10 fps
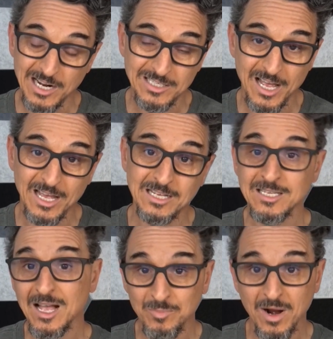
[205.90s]
that. It's
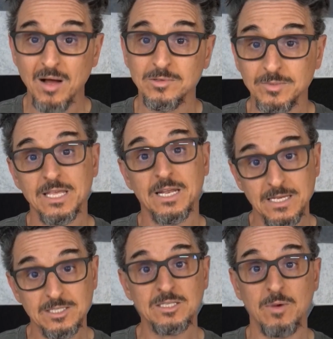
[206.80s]
not probably, it
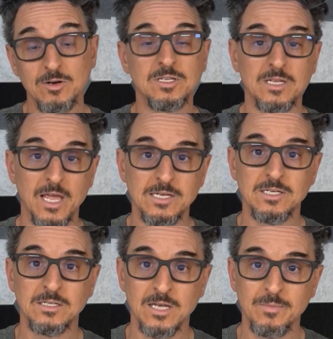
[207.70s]
is the most engaging
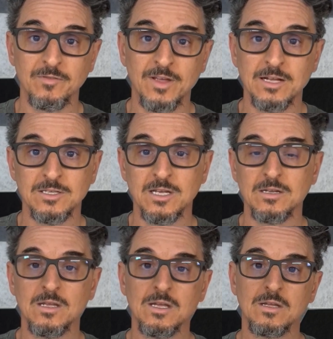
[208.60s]
type of content
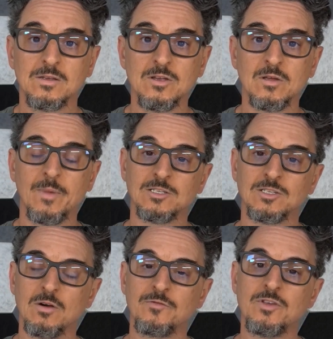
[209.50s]
you can make.
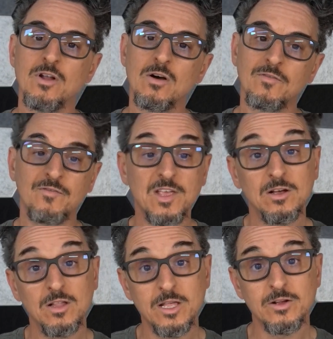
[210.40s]
So if you don't feel
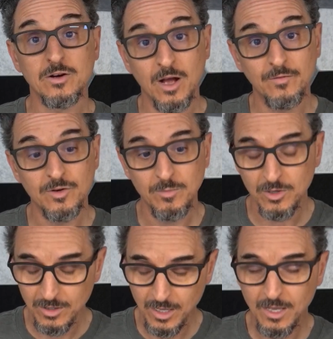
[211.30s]
like you're
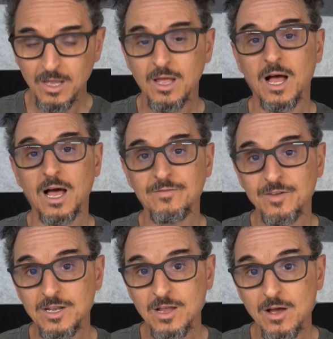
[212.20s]
comfortable on
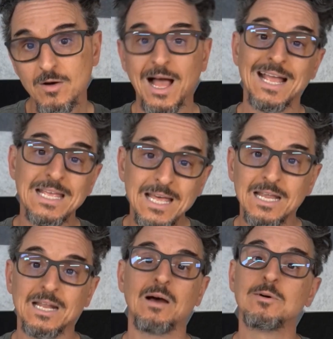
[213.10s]
video, I get it.
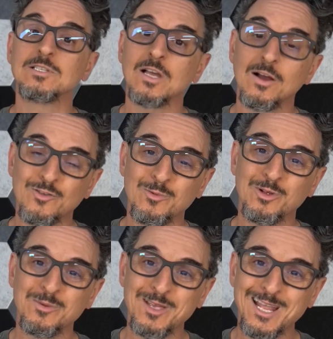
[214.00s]
I wasn't comfortable in the
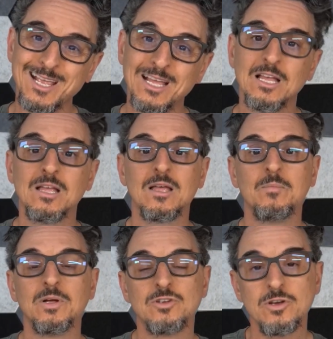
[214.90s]
beginning,
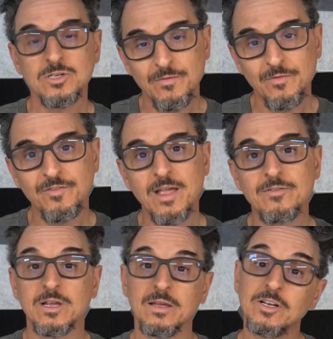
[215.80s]
but do yourself a favor,
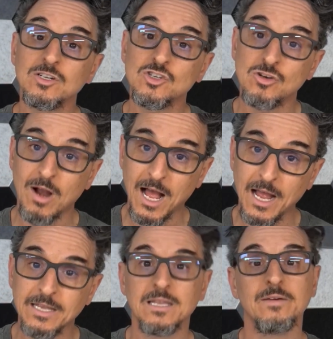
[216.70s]
give it a try,
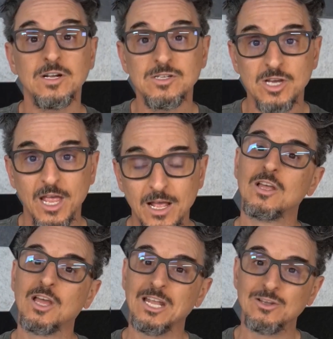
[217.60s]
give it a
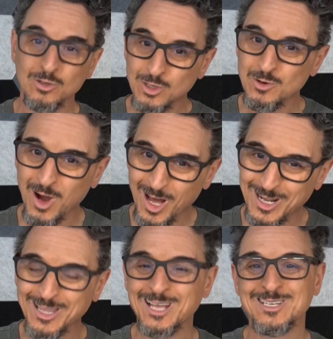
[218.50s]
chance, and don't do one and
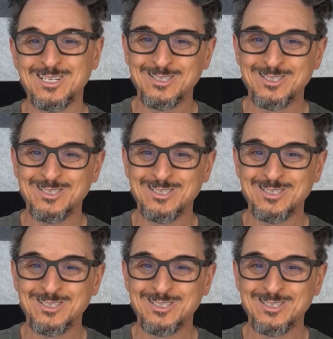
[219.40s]
then just,